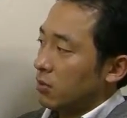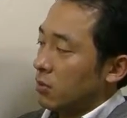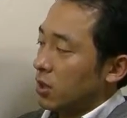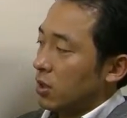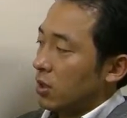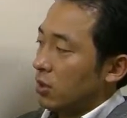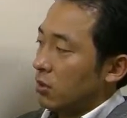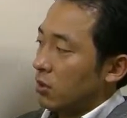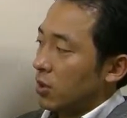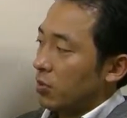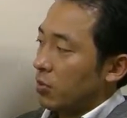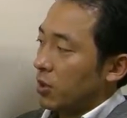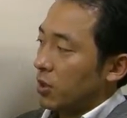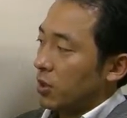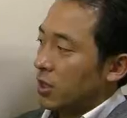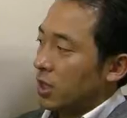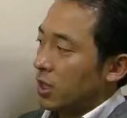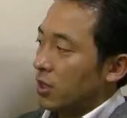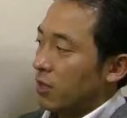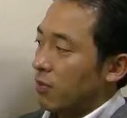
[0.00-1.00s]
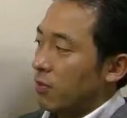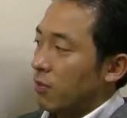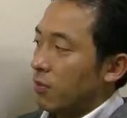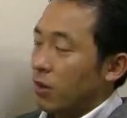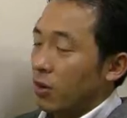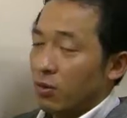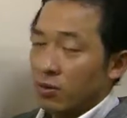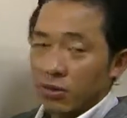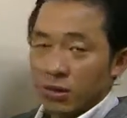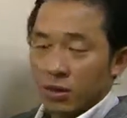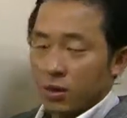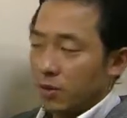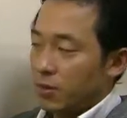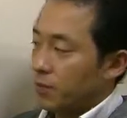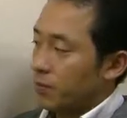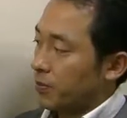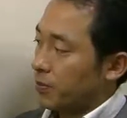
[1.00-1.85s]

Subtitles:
23% for both.